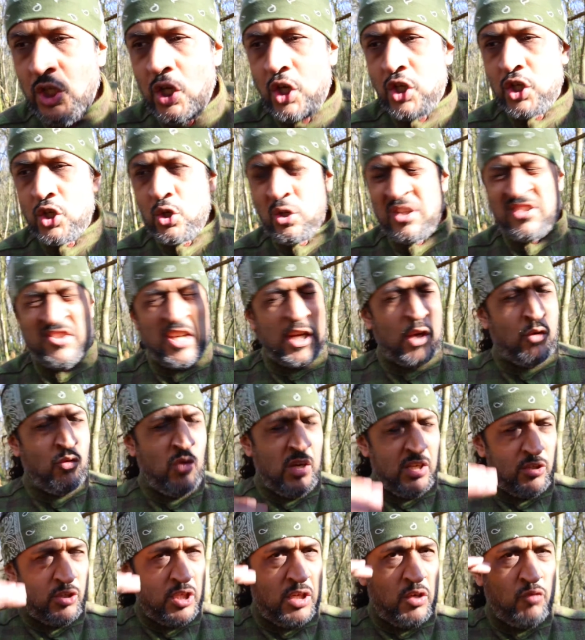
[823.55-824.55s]
you've got to take a
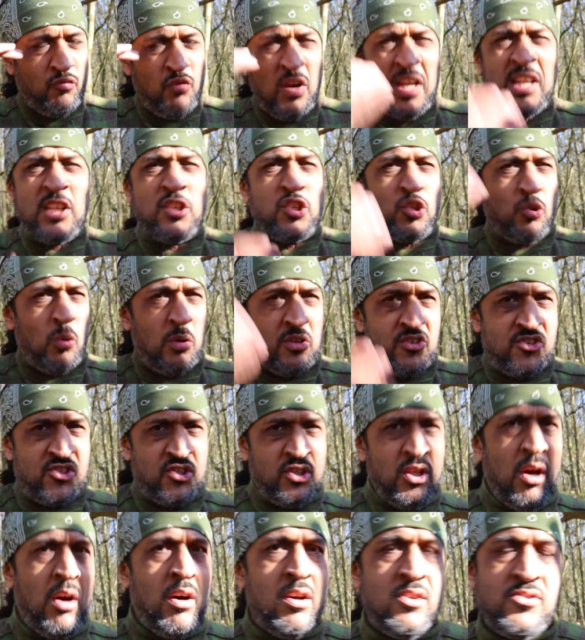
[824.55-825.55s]
really, really strong
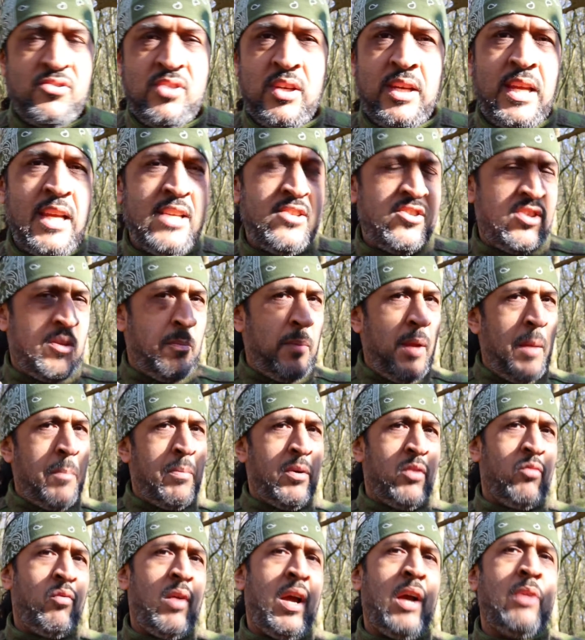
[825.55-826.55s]
stance against the
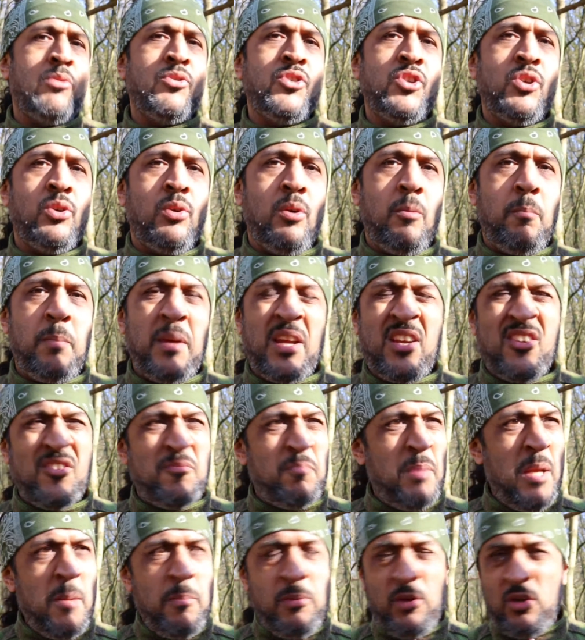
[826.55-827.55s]
people around you because
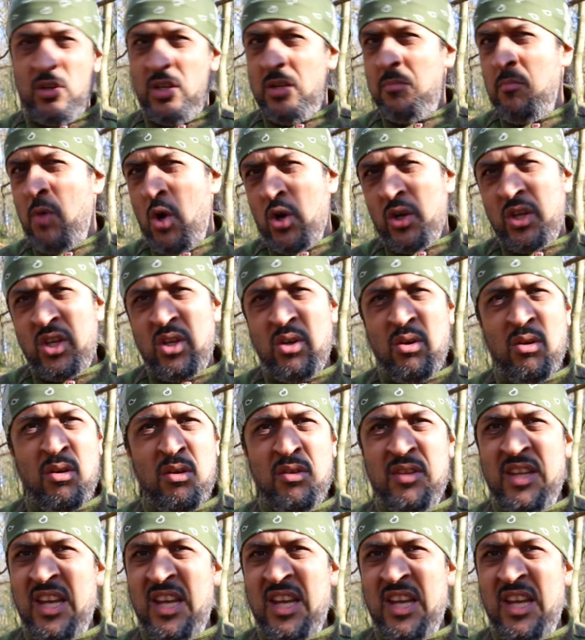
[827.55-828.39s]
people are going to mock you.